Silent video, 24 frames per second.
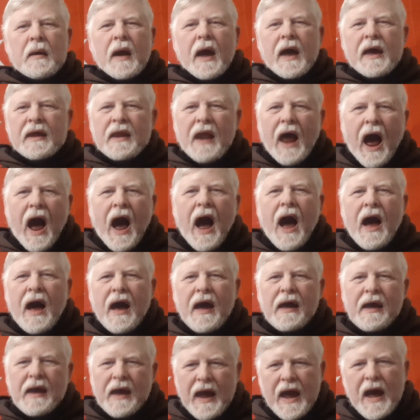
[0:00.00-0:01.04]
And
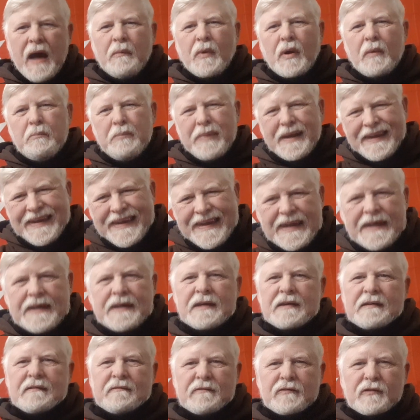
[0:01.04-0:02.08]
I am a
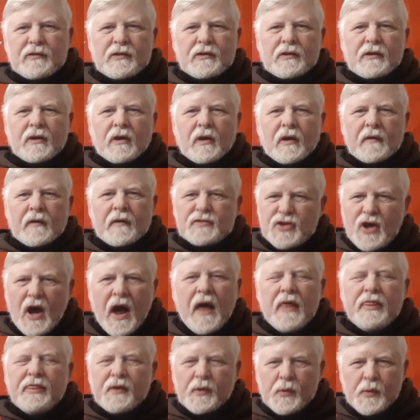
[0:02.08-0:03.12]
believer of
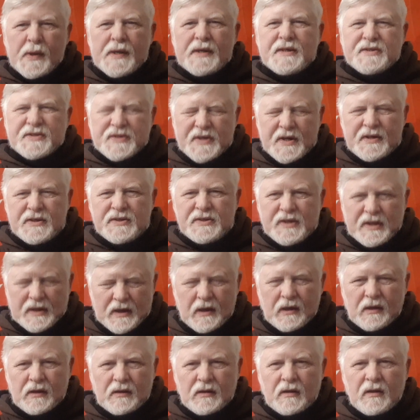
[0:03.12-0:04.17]
John
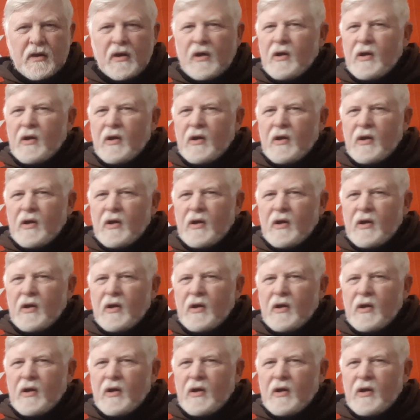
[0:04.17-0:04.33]
3:16.